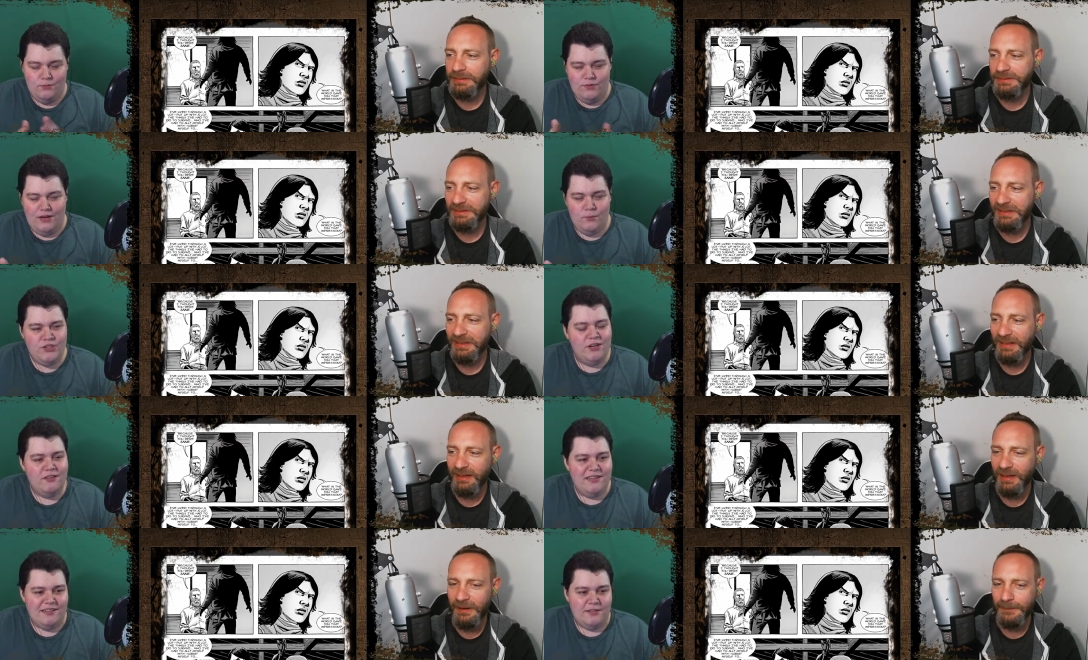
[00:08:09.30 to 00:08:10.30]
Speaker 1: would you call it
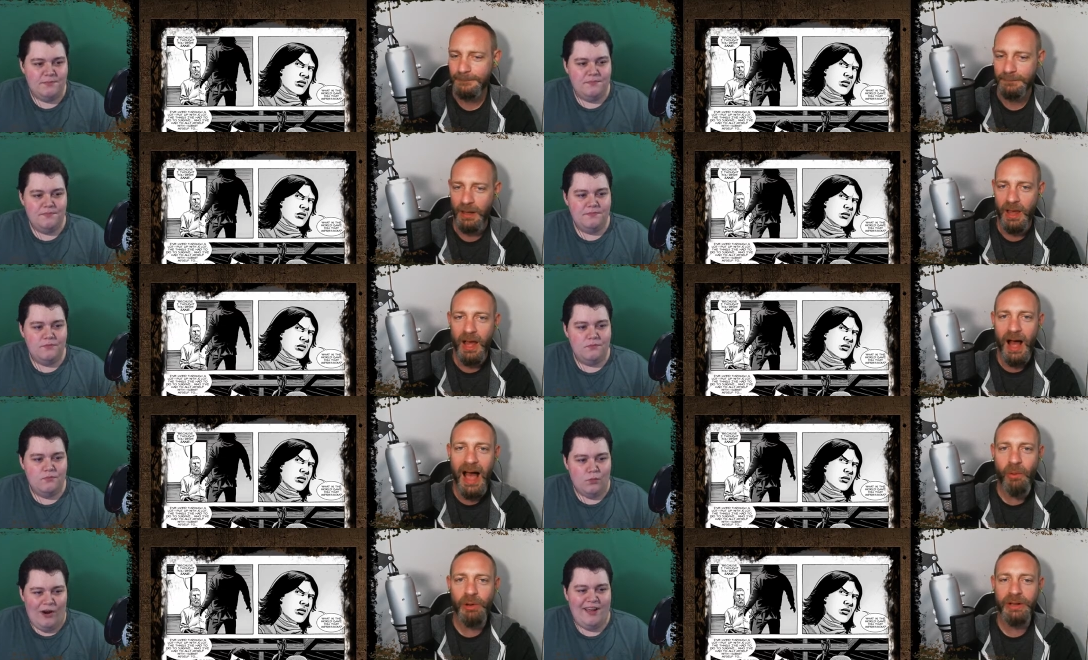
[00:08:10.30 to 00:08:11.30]
dumb?
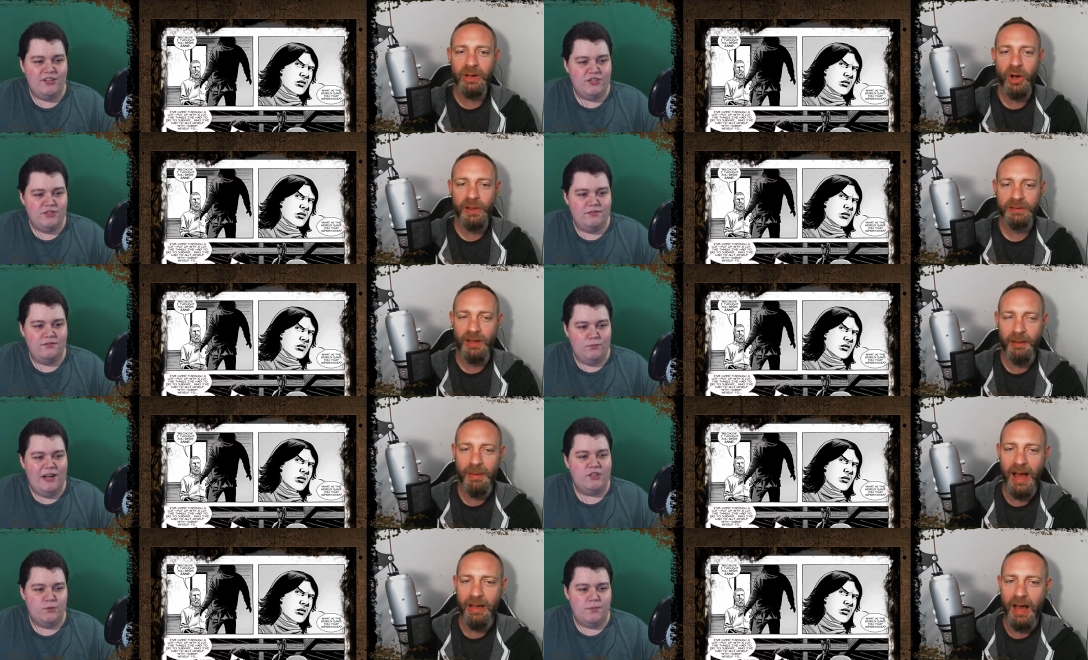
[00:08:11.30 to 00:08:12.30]
Rash, I wouldn't call it
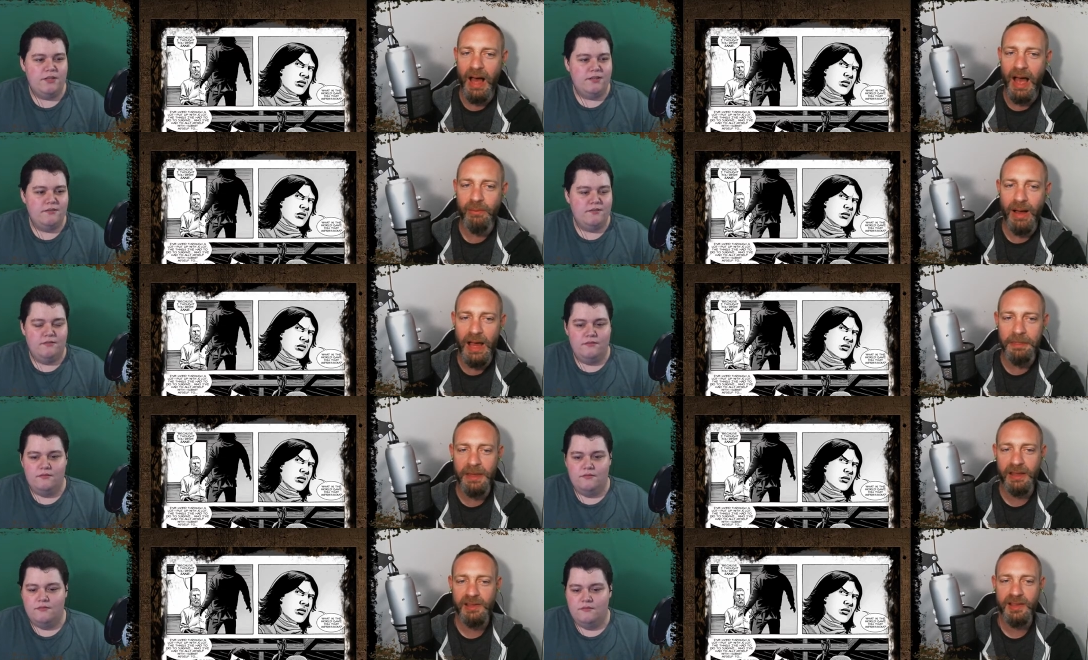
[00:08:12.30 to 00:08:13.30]
dumb. I,
Speaker 2: I I
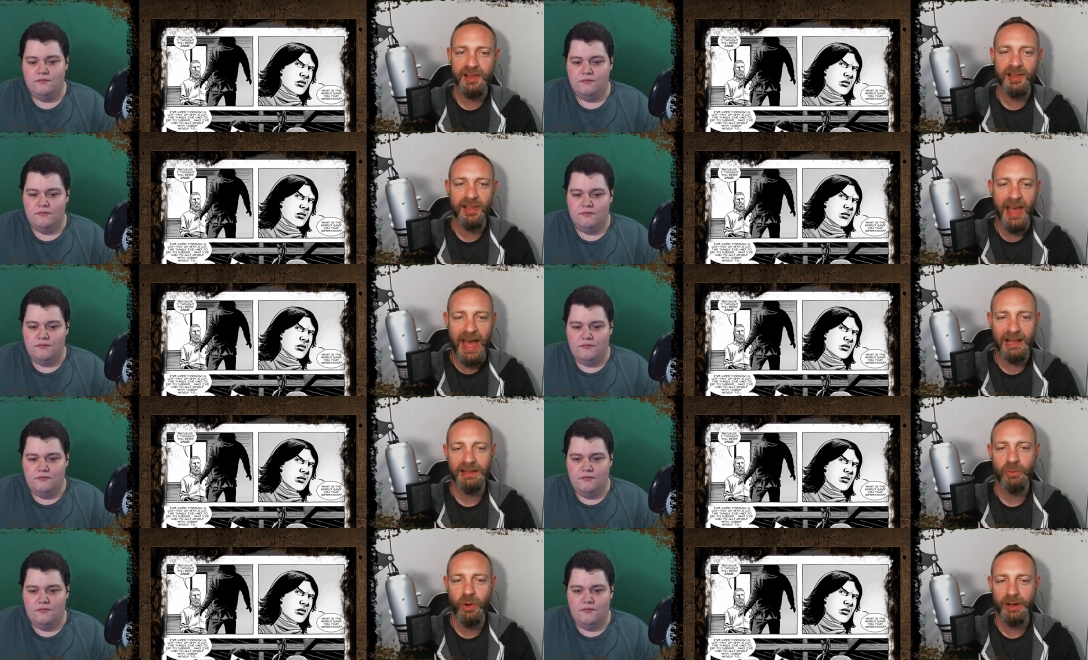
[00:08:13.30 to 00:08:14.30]
think it's
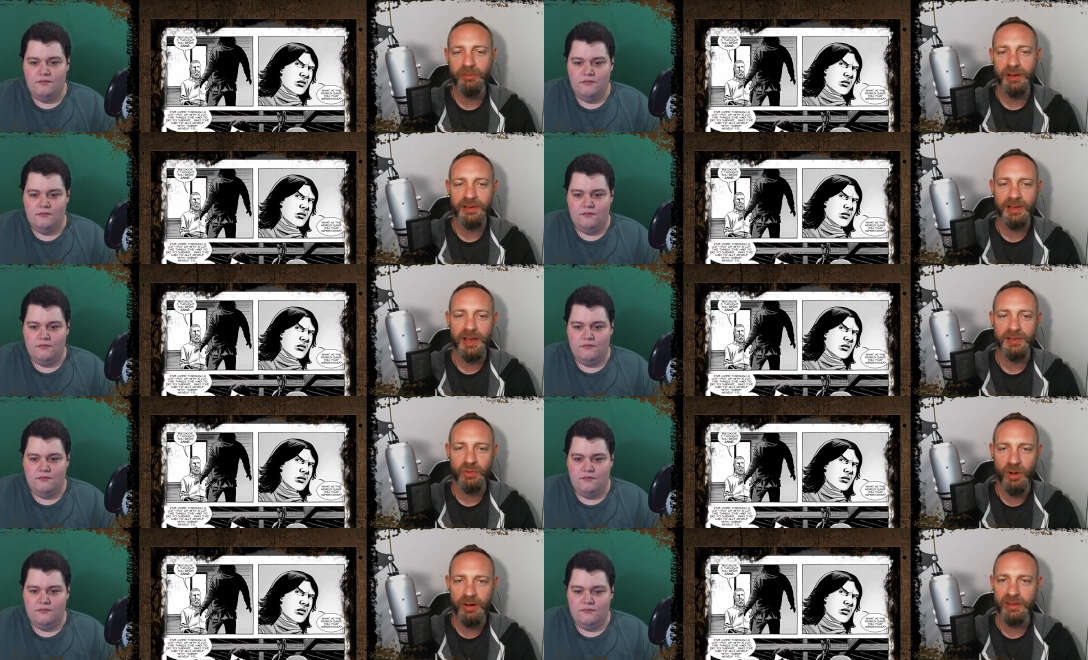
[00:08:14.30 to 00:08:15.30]
exactly what Rick says.
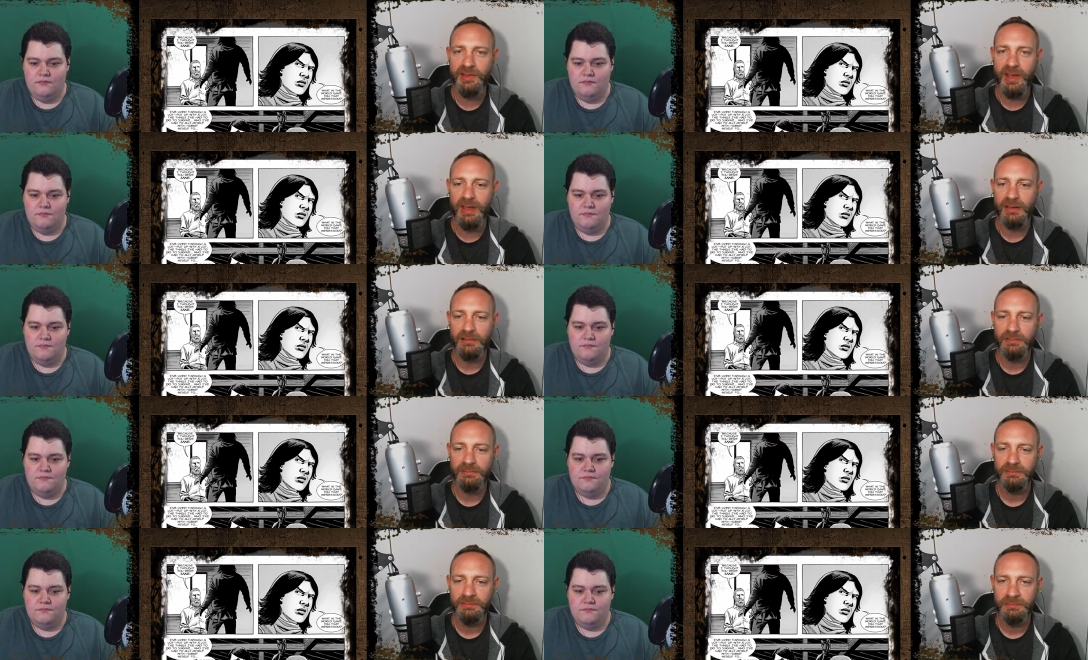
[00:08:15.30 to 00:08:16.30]
You aren't sane.
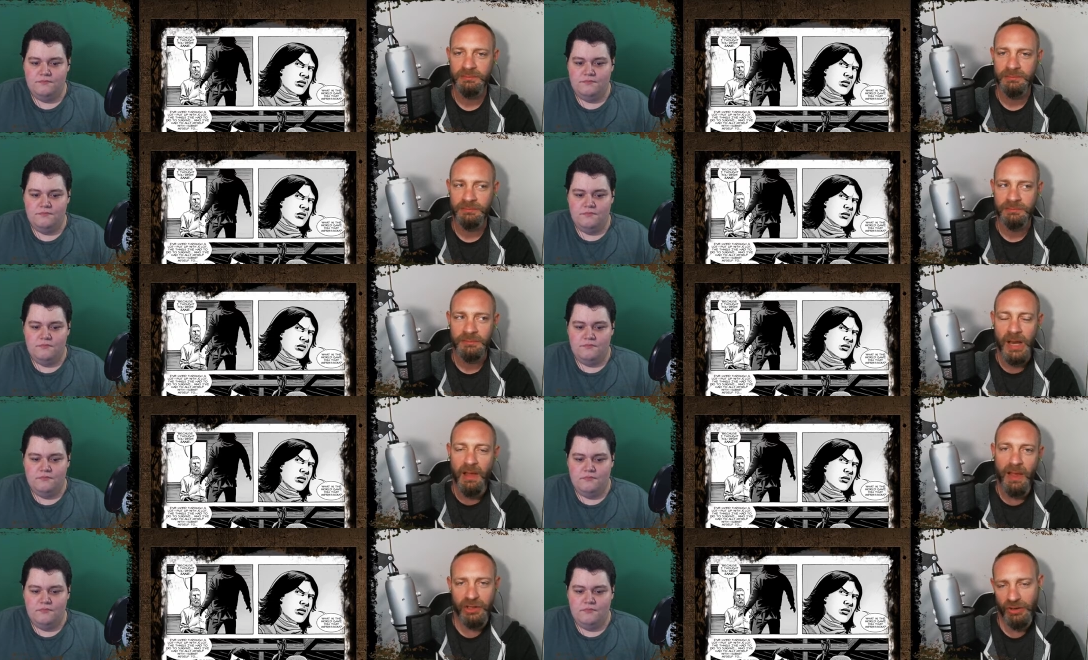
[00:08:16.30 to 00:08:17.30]

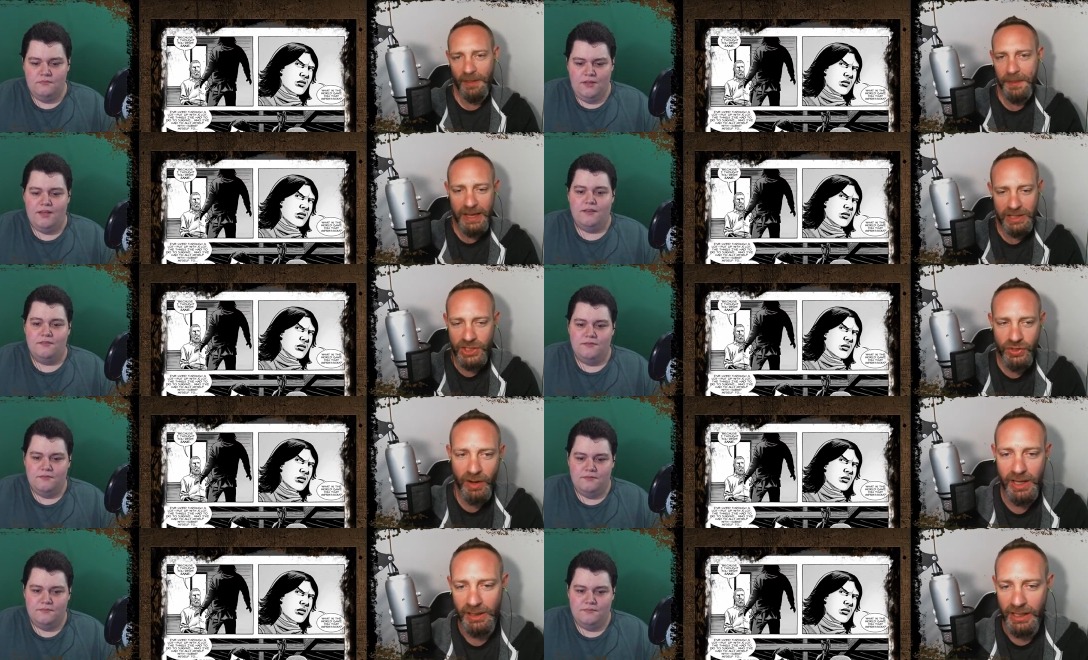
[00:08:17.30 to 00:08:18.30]
Like you're yeah. not thinking
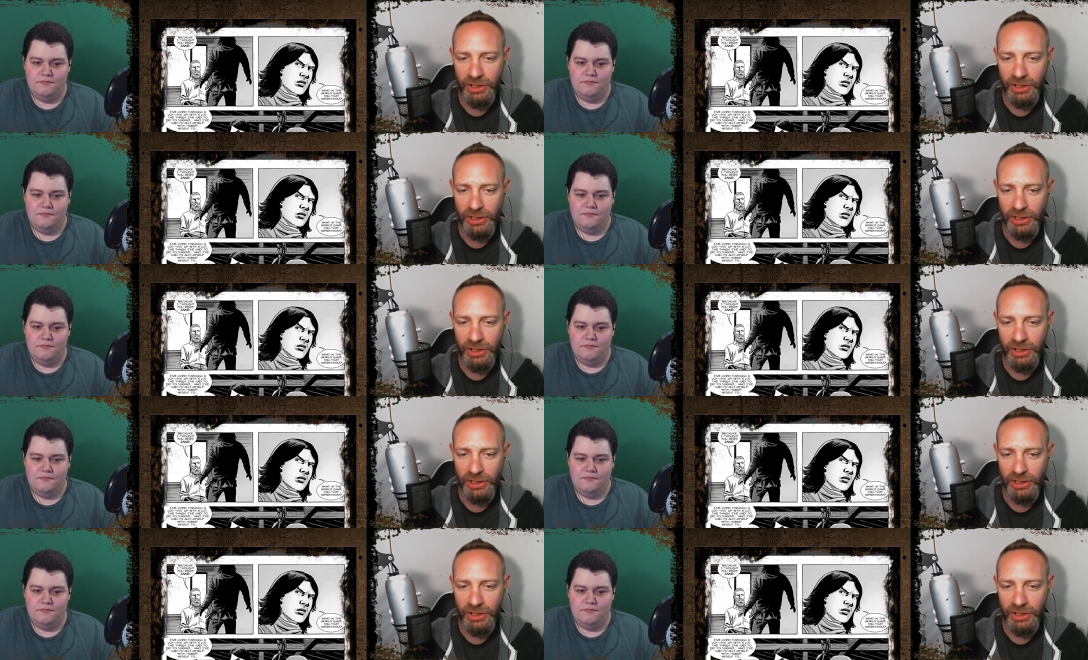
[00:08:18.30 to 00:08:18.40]
straight. Like